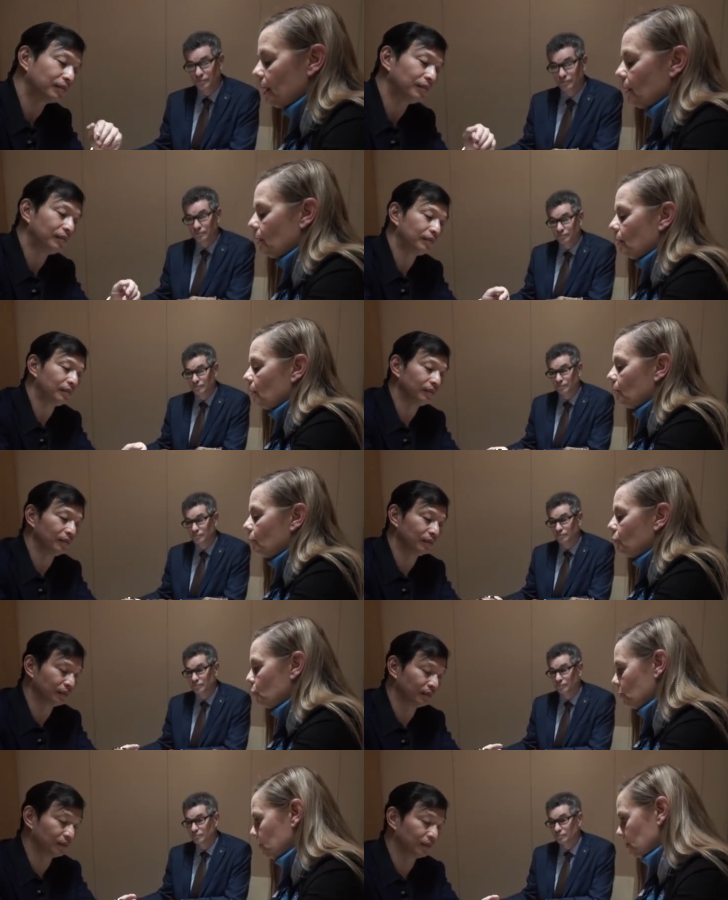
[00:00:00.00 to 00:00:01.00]
Speaker 1: the uh,
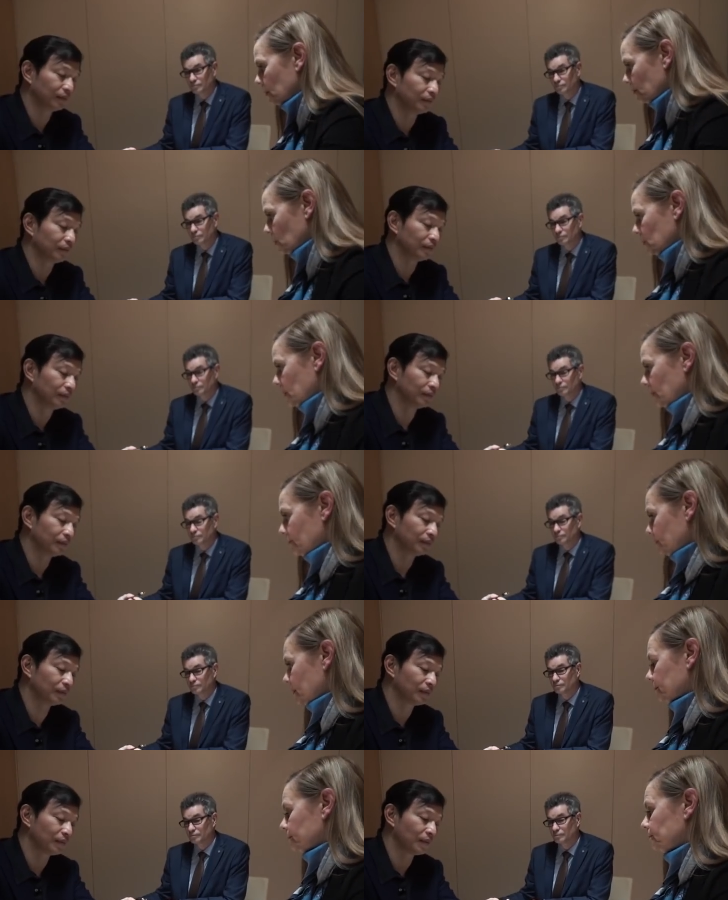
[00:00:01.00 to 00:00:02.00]
volute
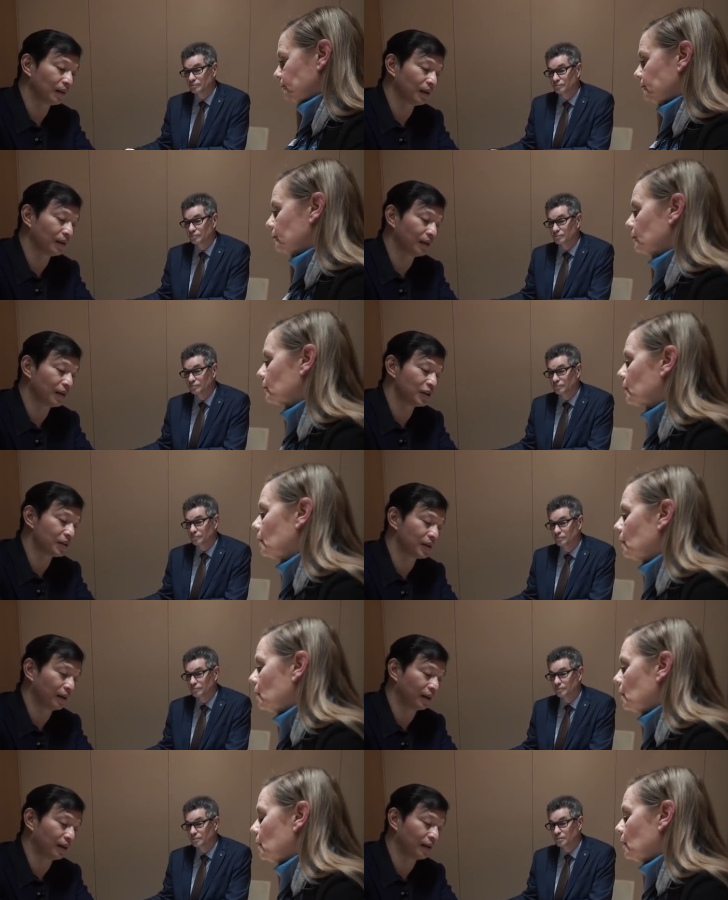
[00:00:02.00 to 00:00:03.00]
motifs.
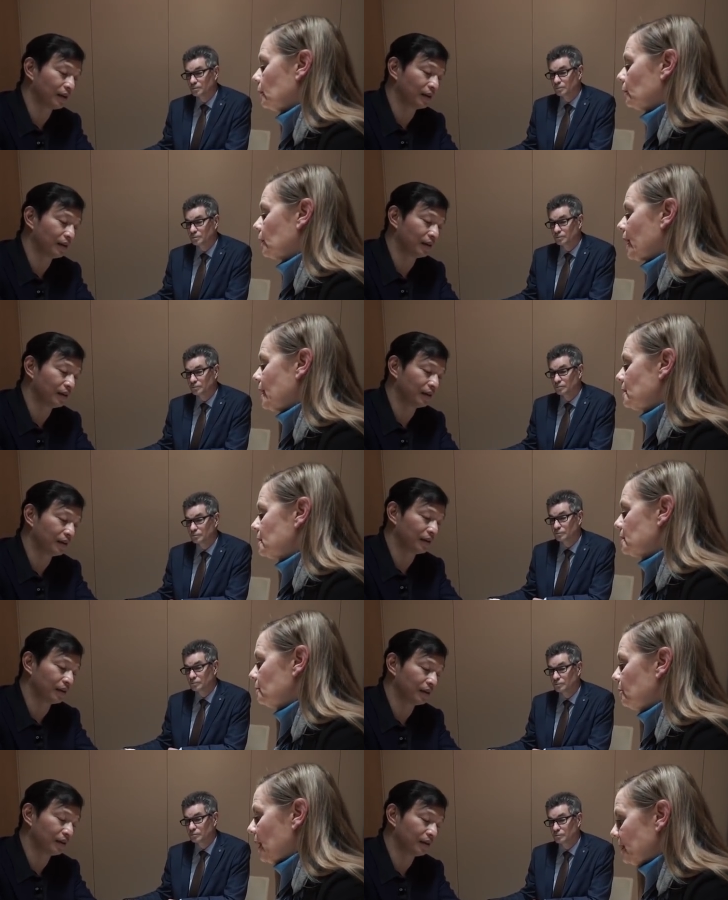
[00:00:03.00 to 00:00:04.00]
Stunning. The case is
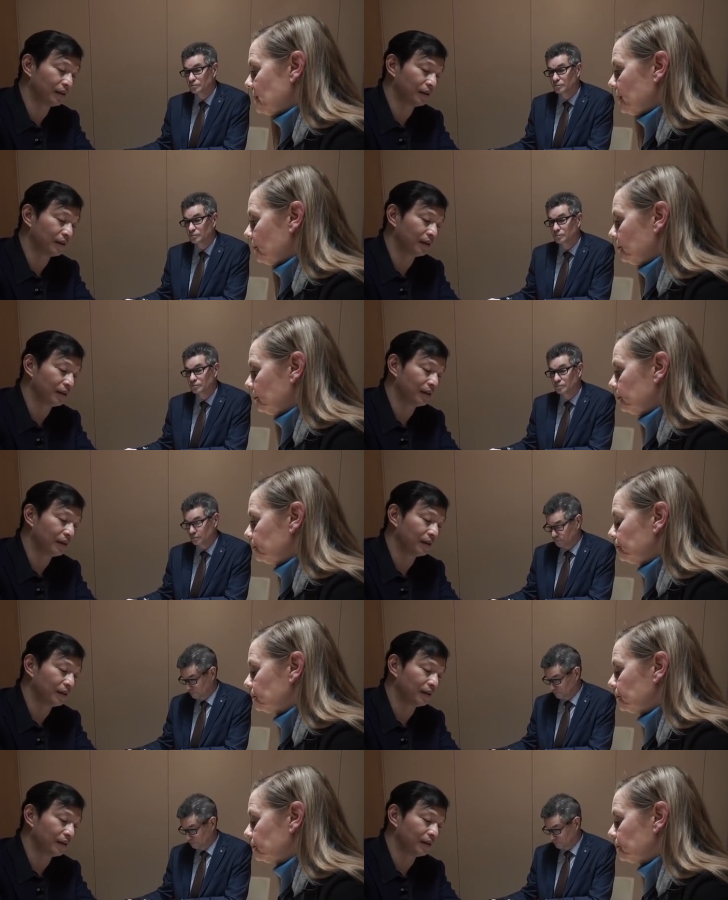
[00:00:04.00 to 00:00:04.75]
in platinum.